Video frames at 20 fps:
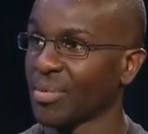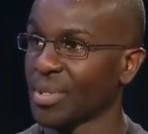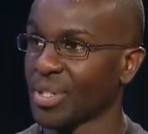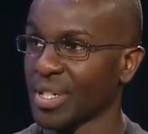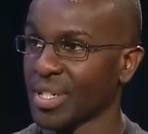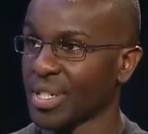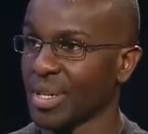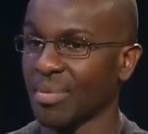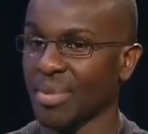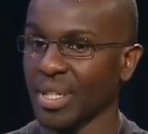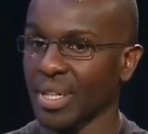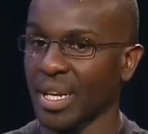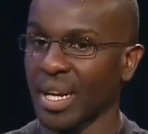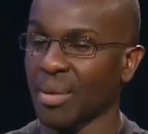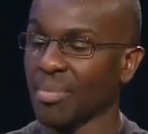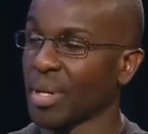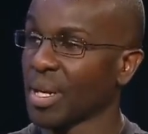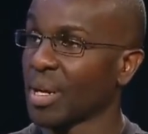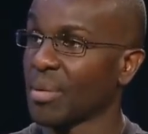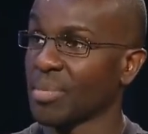which is something that
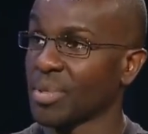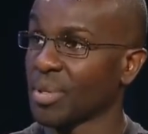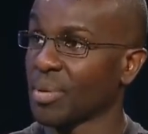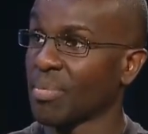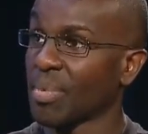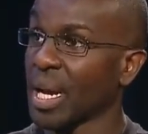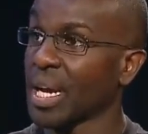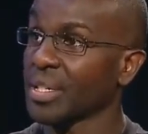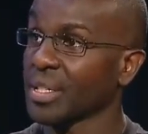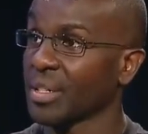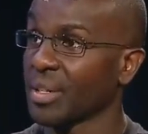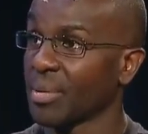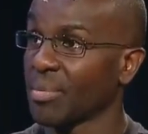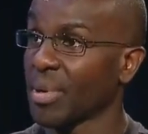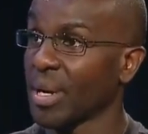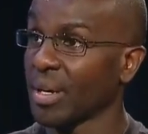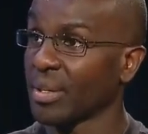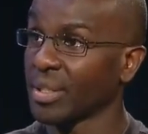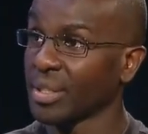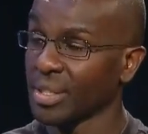I'd become so passionate
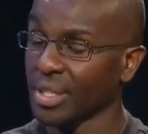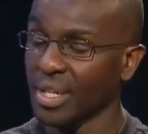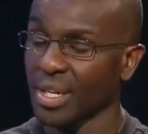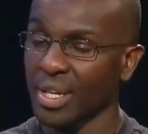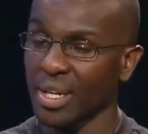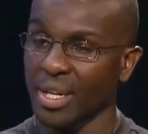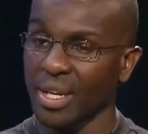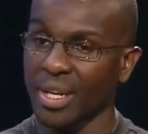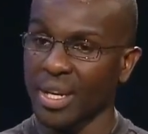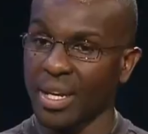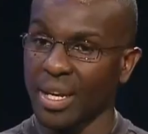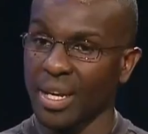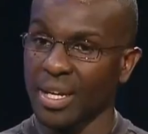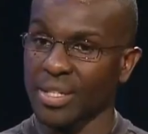about. Mm -hmm, mm -hmm.